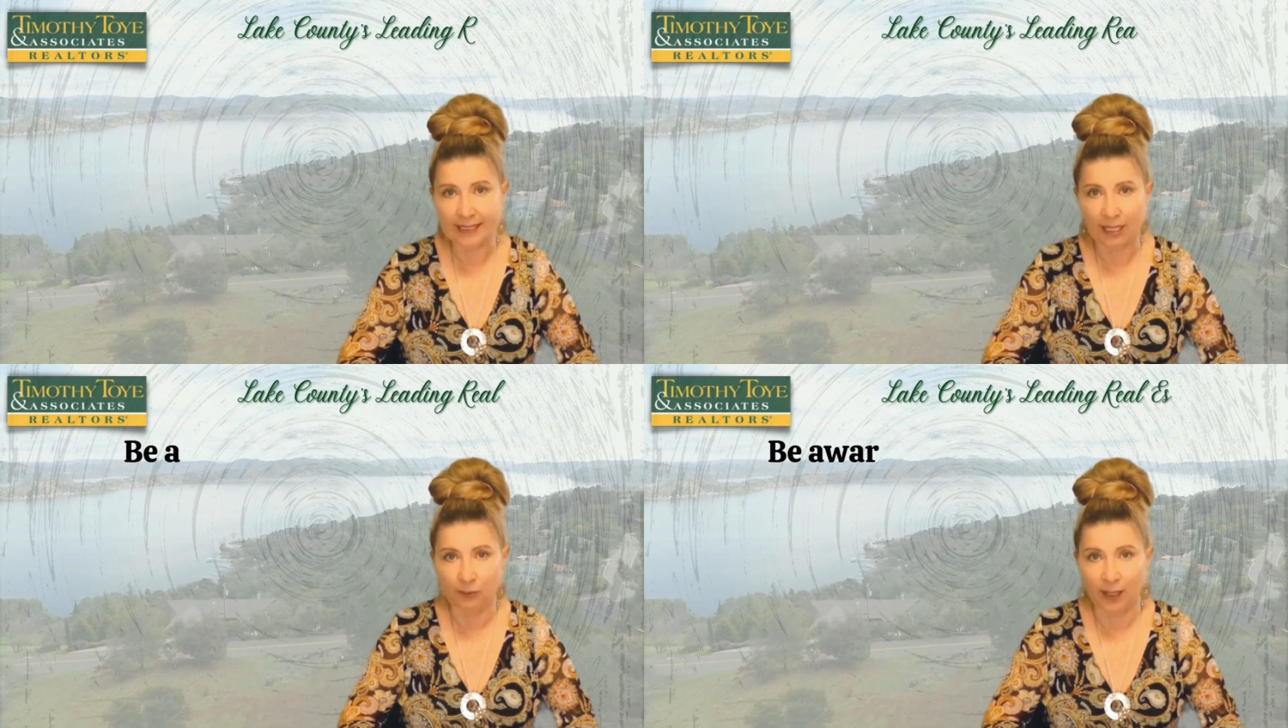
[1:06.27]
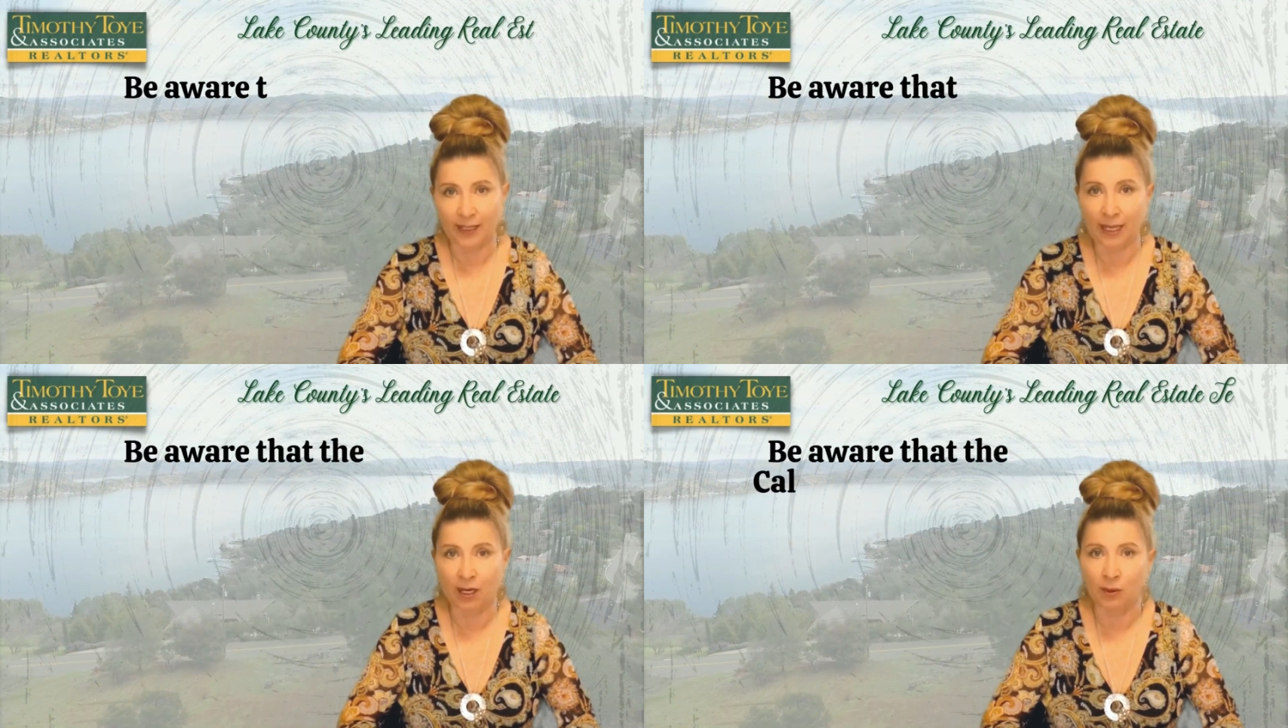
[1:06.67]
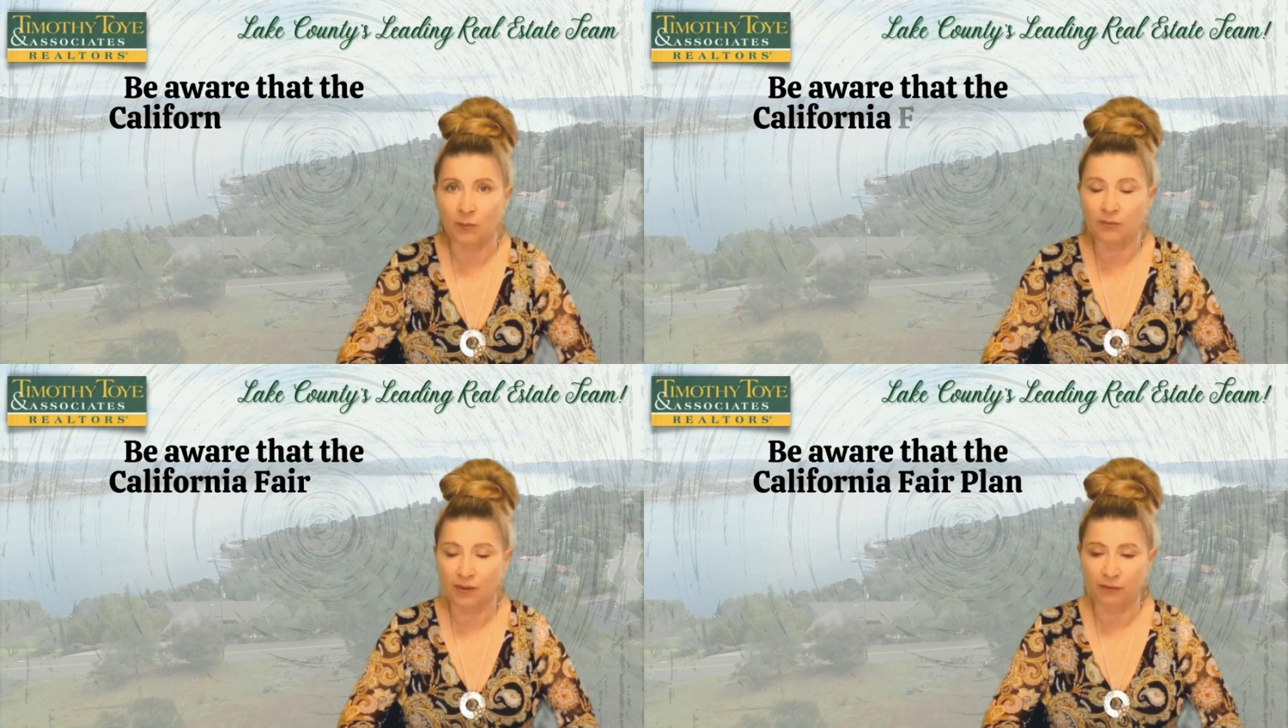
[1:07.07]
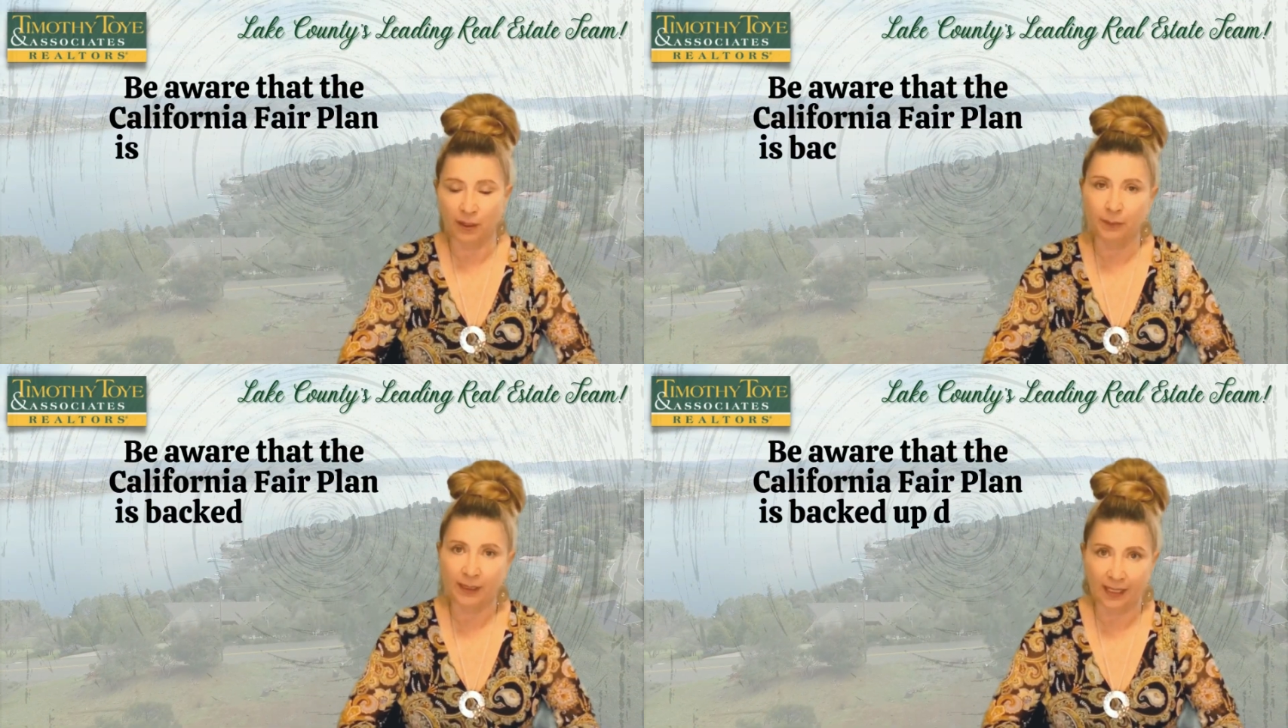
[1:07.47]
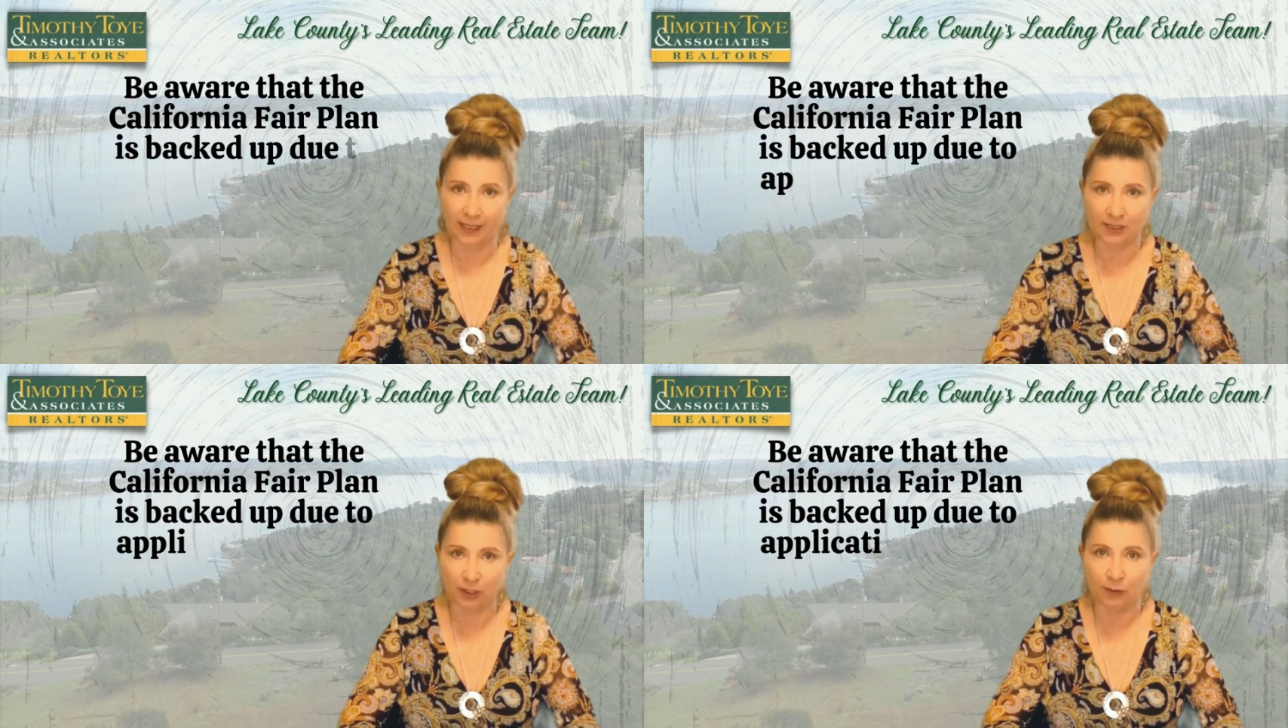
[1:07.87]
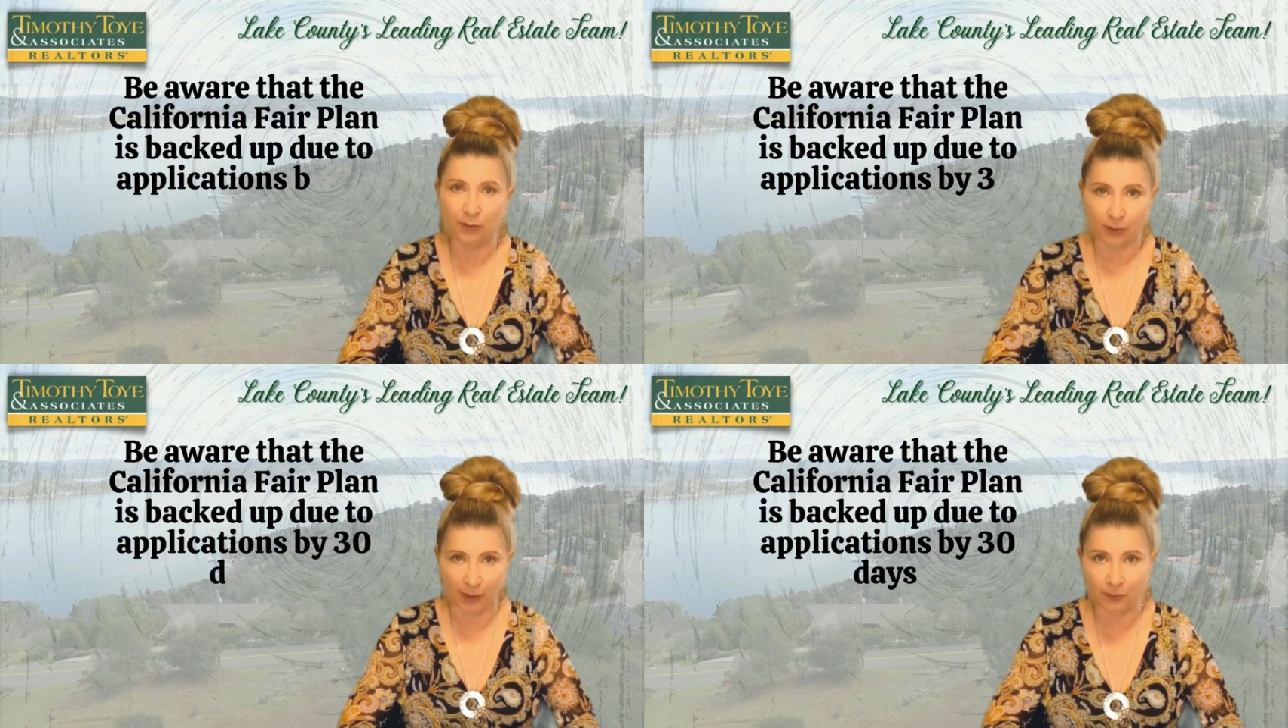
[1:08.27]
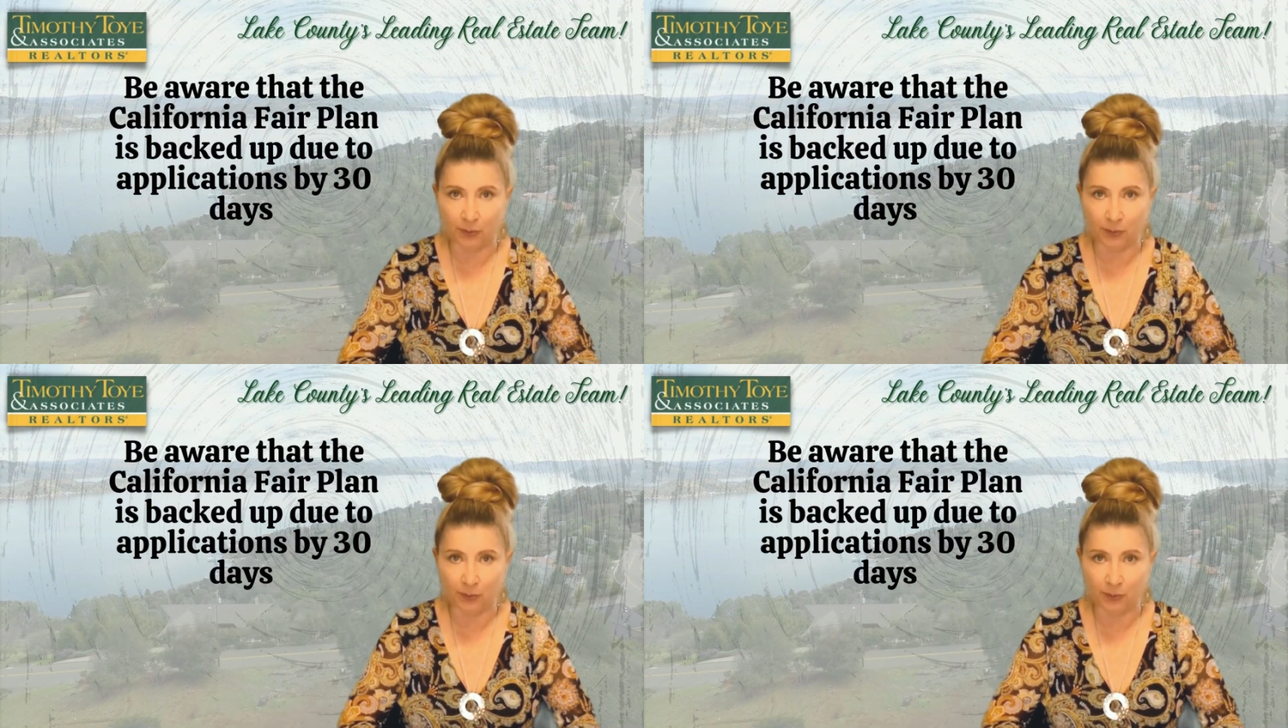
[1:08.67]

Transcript: that right now the FAIR plan is overwhelmed